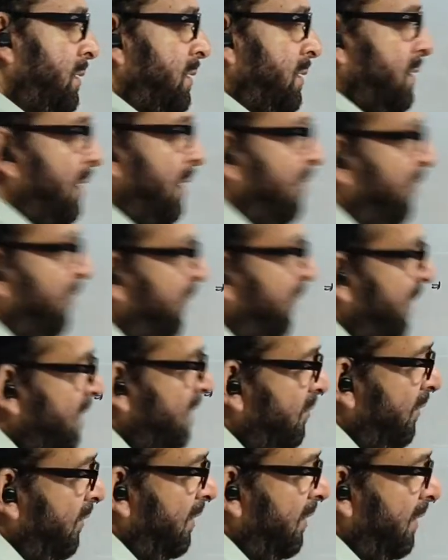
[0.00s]

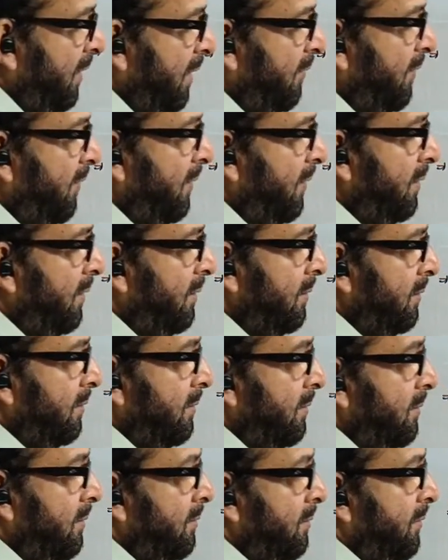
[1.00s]
Surface will give
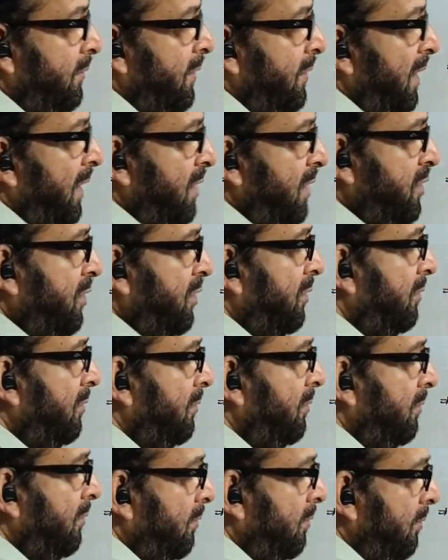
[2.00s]
a
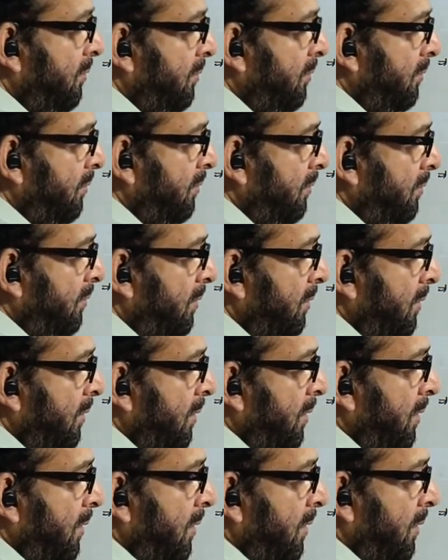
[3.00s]
reaction.
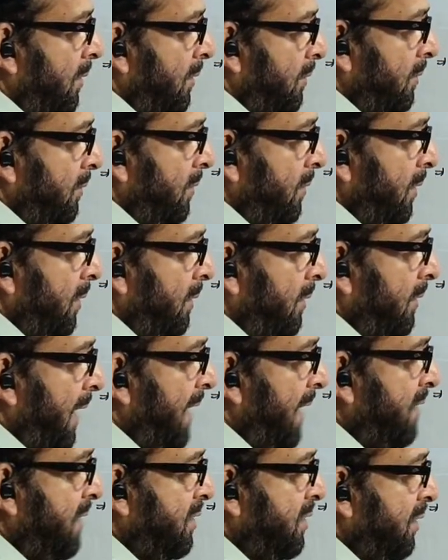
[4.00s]
The
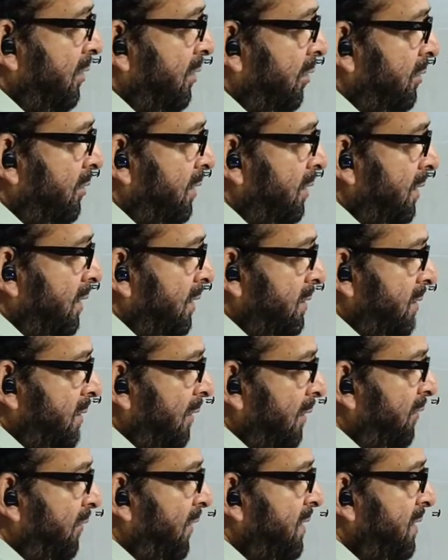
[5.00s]
action on the
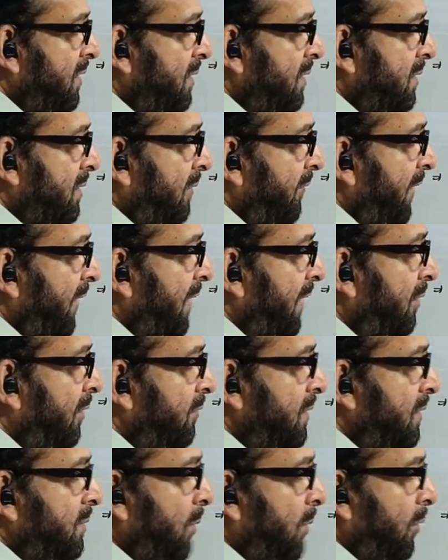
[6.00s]
surface is the weight
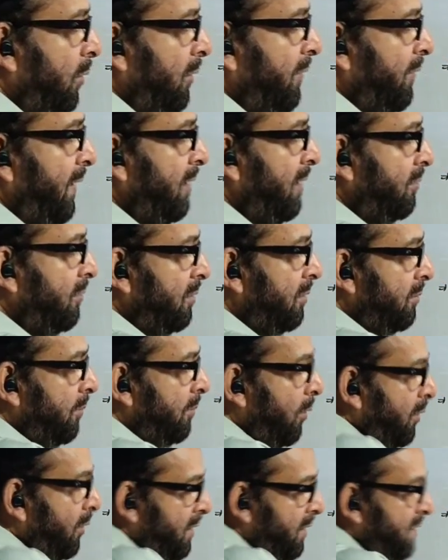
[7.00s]
of this body. Weight of the
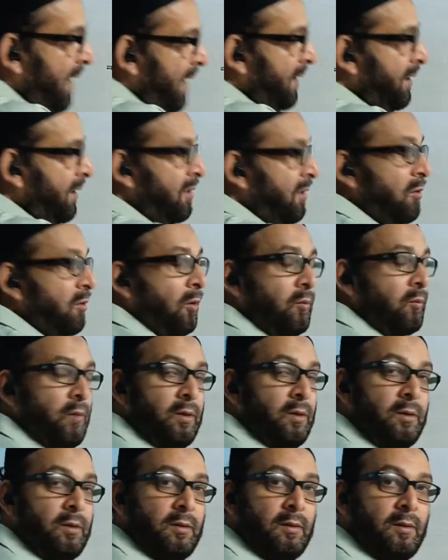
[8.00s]
body is acting
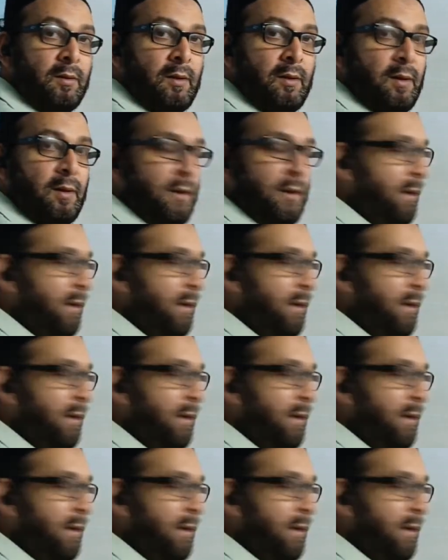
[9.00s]
downward,